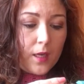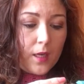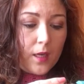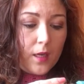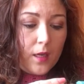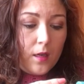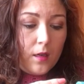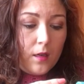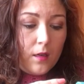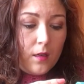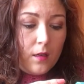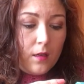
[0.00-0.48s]

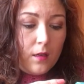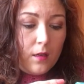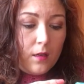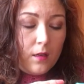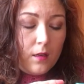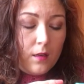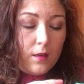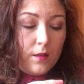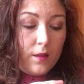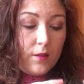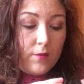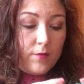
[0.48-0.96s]

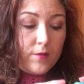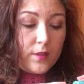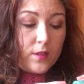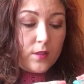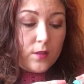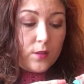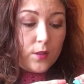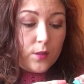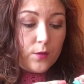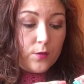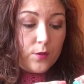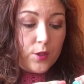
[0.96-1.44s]
there is
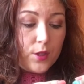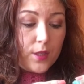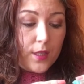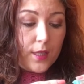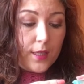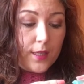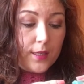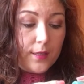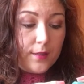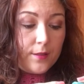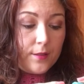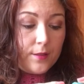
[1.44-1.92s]
no
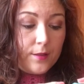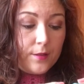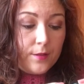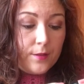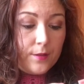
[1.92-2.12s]
shade,